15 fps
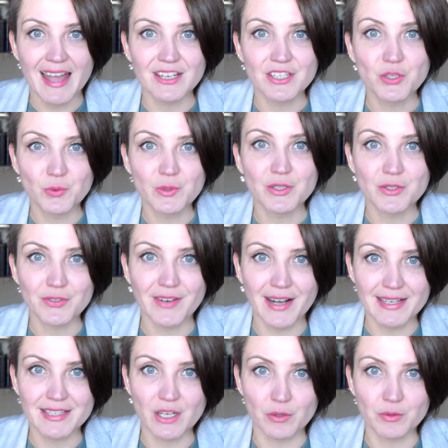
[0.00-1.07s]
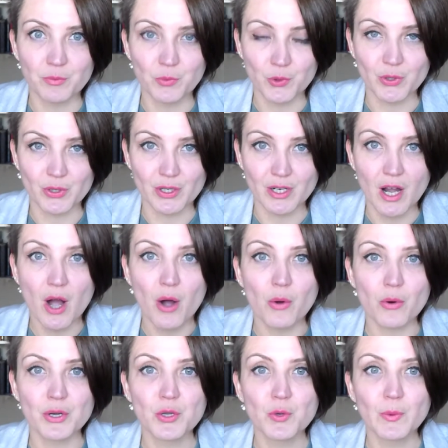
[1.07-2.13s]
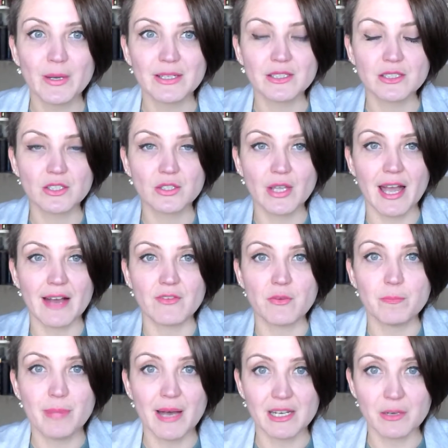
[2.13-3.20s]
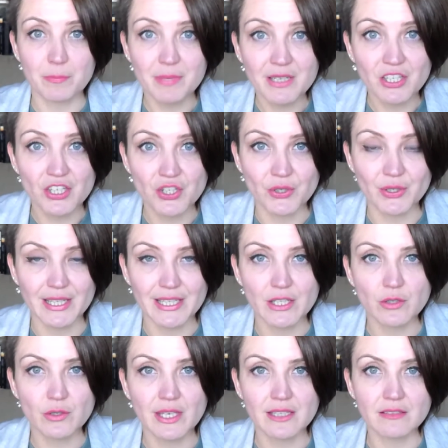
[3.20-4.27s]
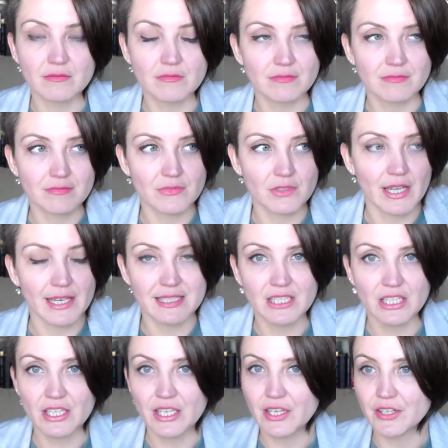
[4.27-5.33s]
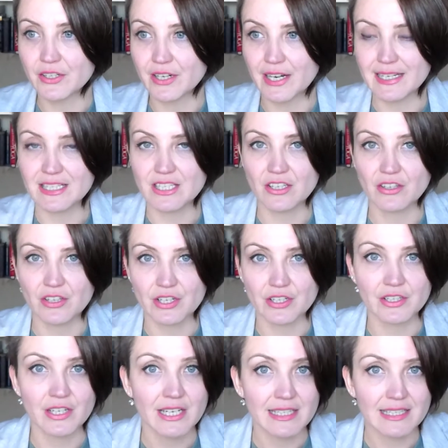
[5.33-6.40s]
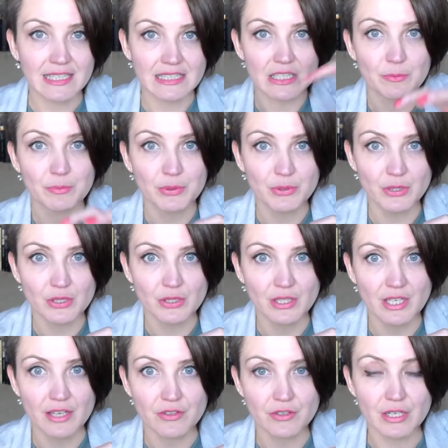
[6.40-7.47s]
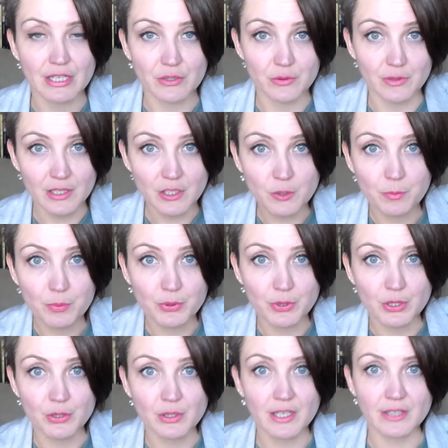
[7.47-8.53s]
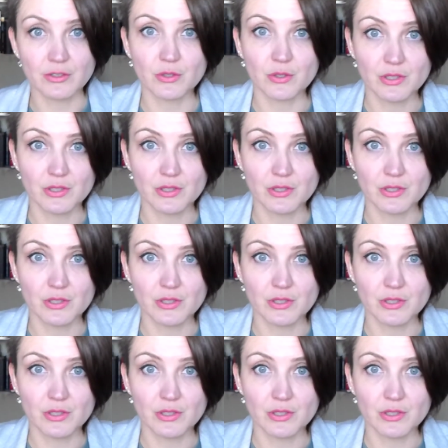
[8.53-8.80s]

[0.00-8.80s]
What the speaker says: you want to find out more, or you want to have a better picture, like you get idea here, idea there, cannot put it together, and you need to put it together to